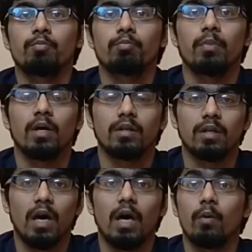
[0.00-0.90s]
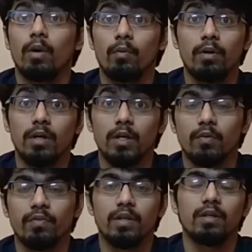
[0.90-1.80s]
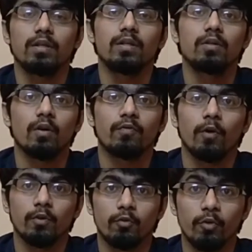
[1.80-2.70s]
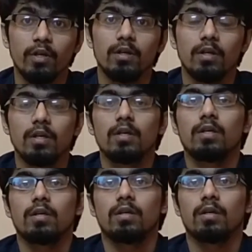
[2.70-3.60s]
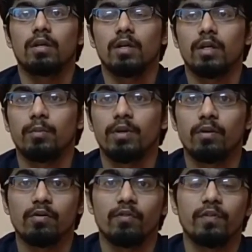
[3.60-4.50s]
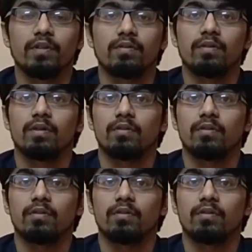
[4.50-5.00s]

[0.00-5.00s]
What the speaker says: but however we did not follow through it because of its